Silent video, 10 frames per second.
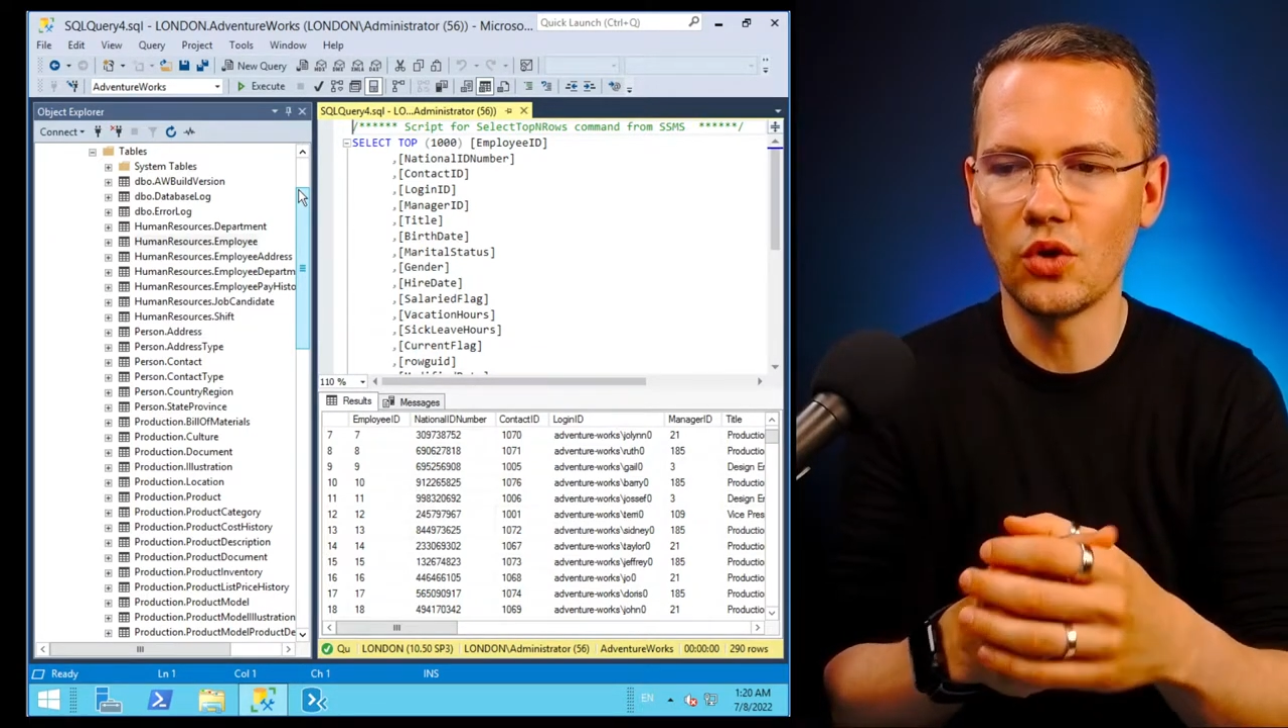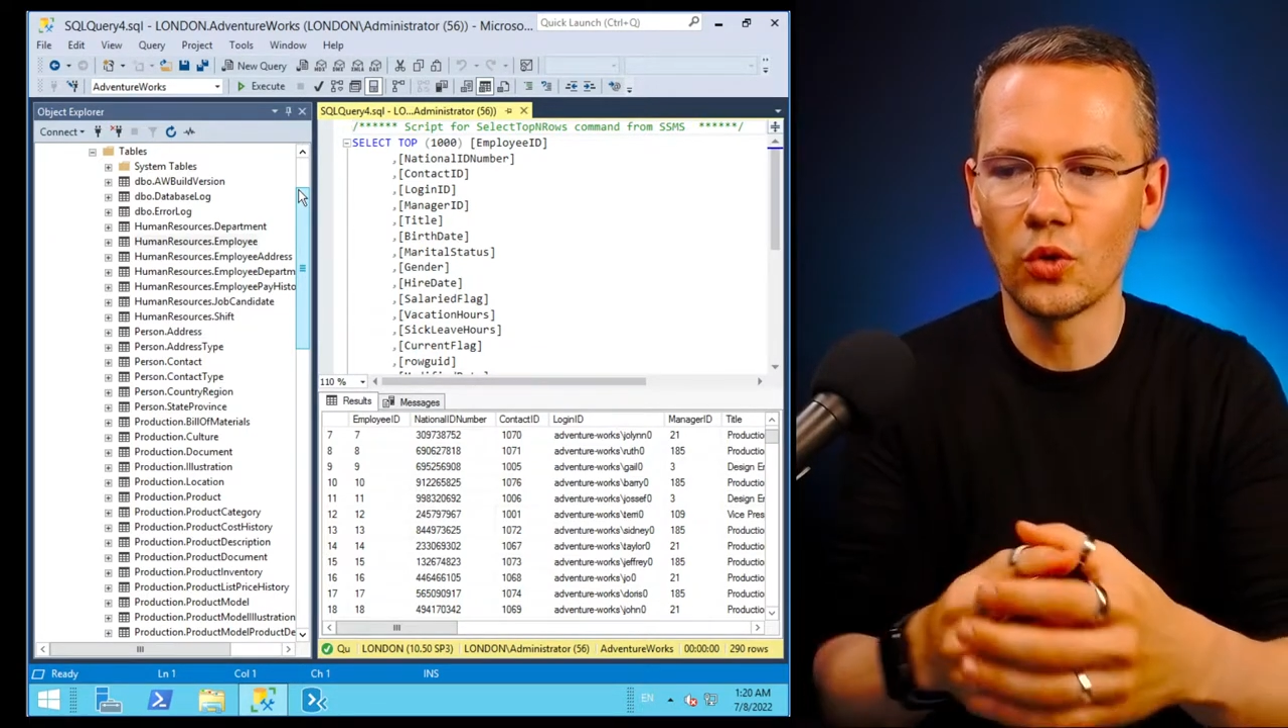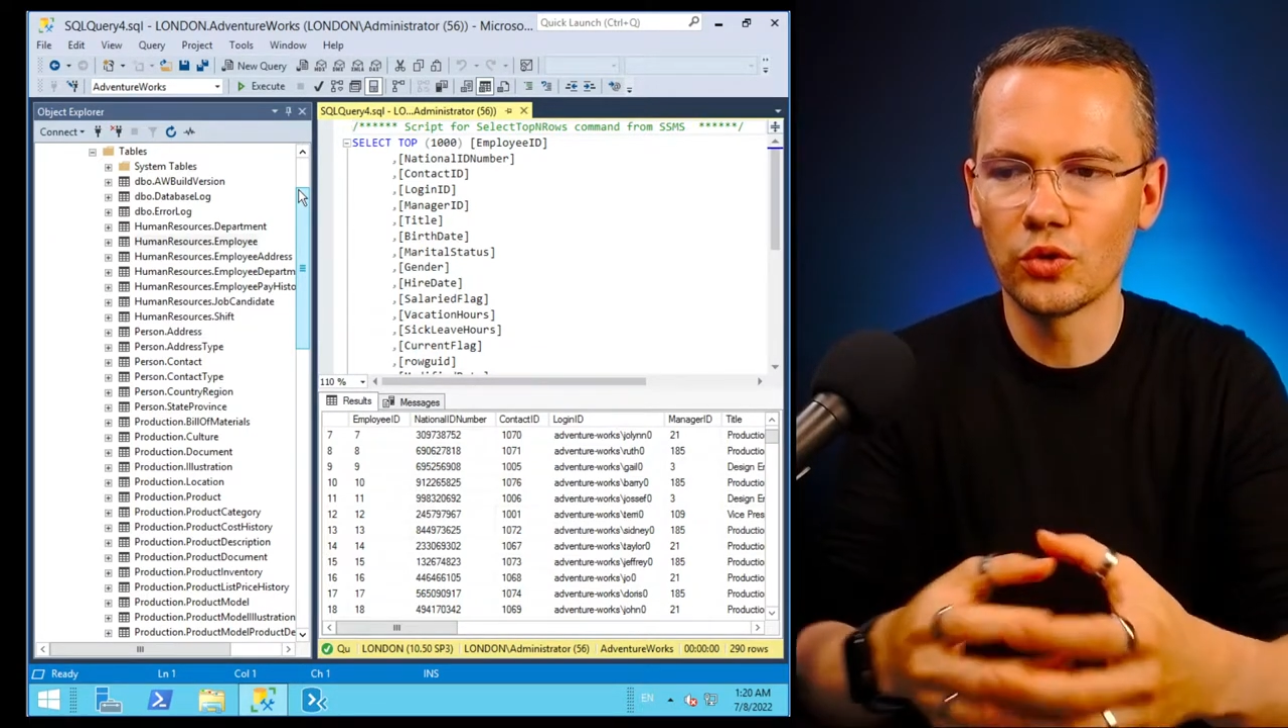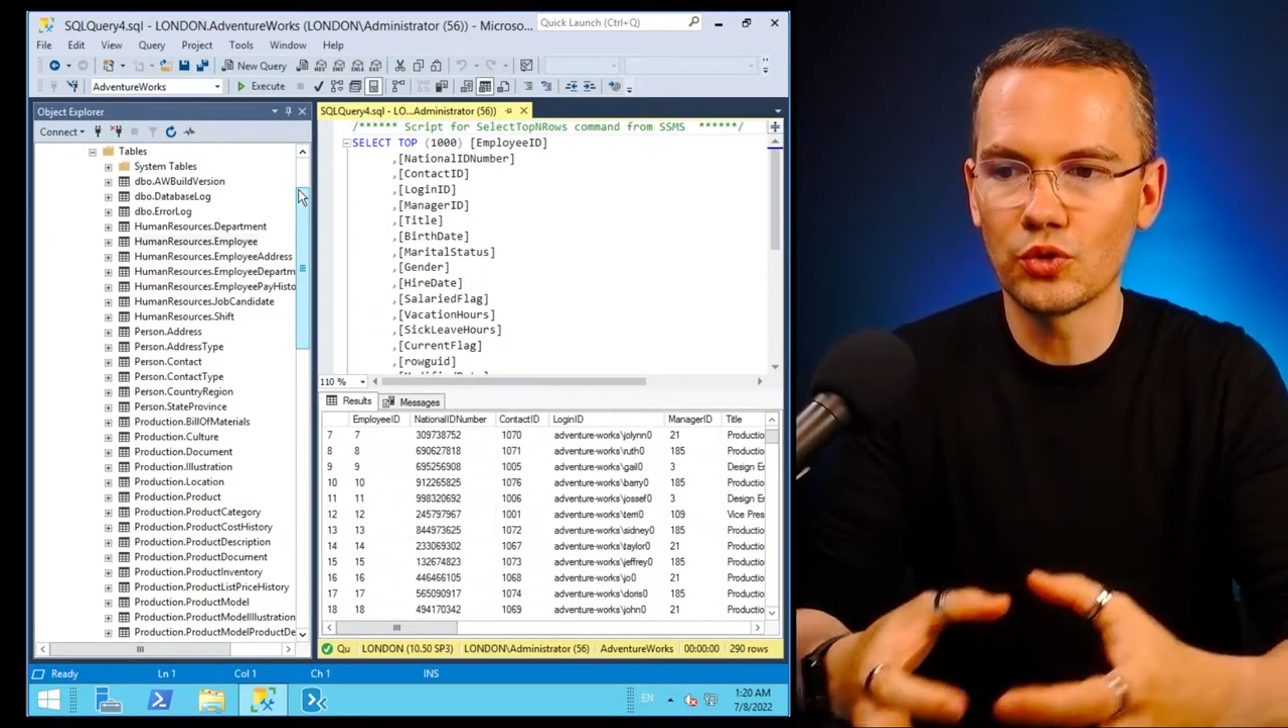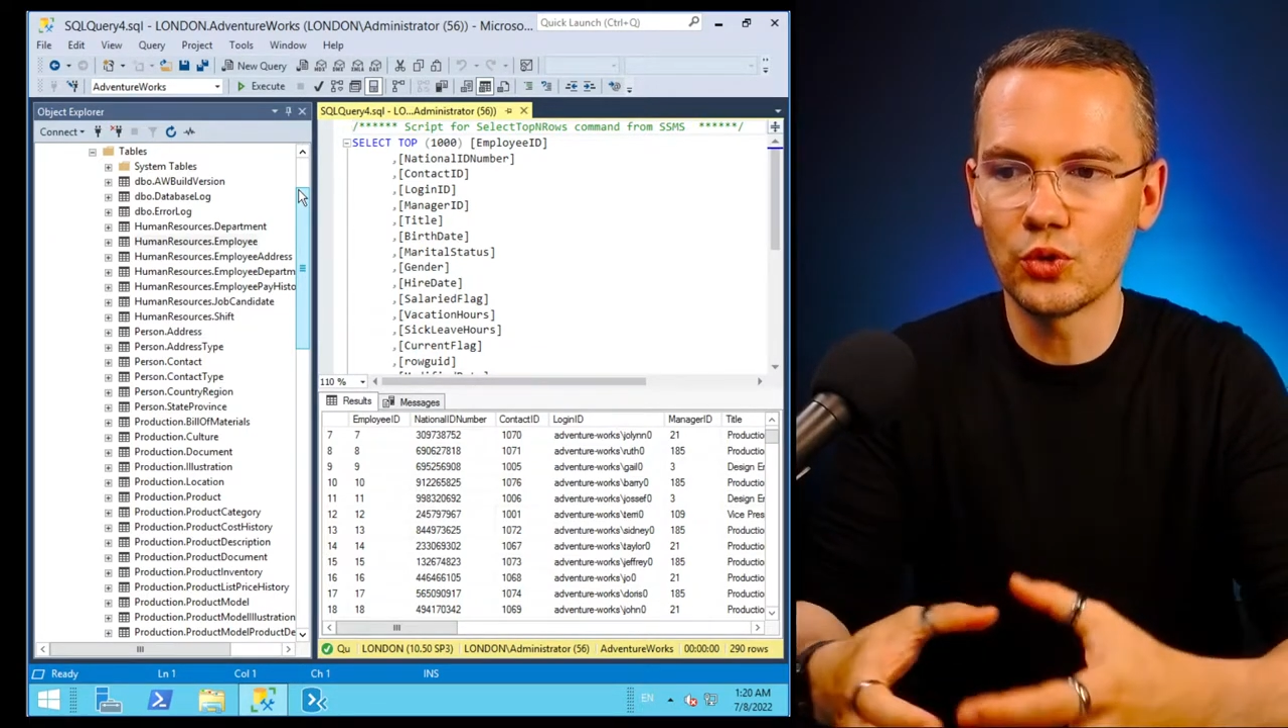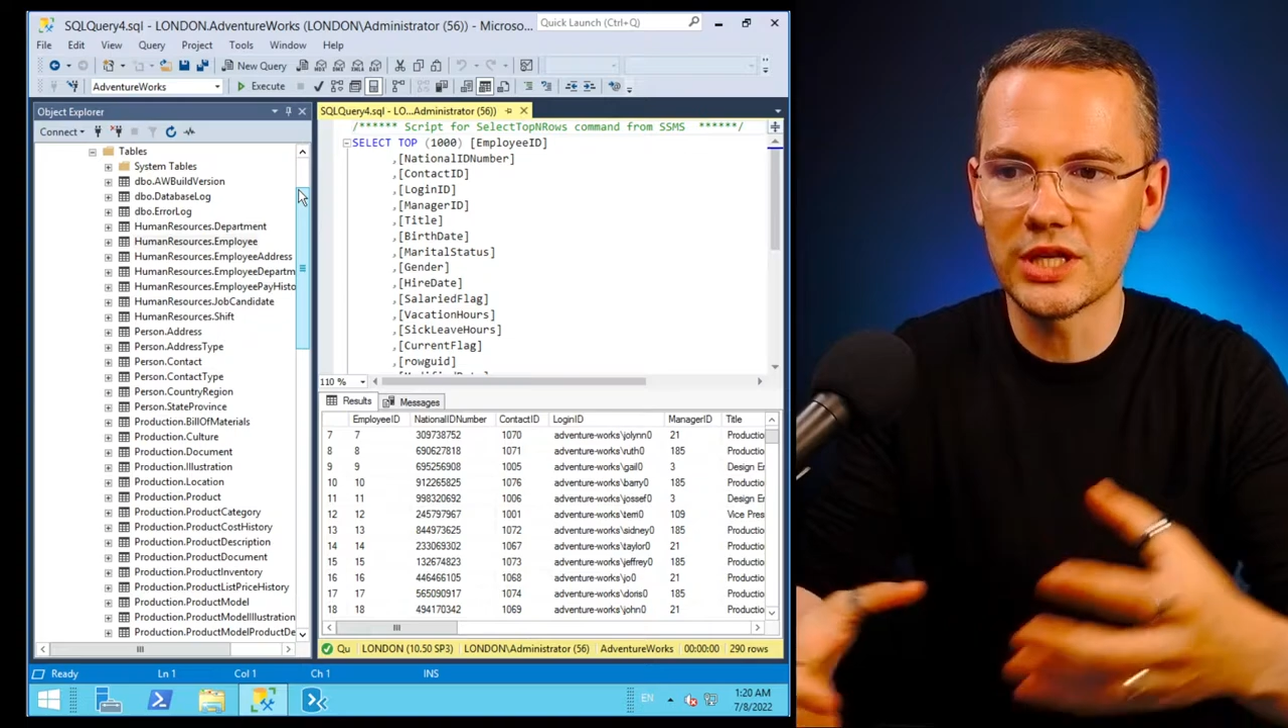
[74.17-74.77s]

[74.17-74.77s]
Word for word: order to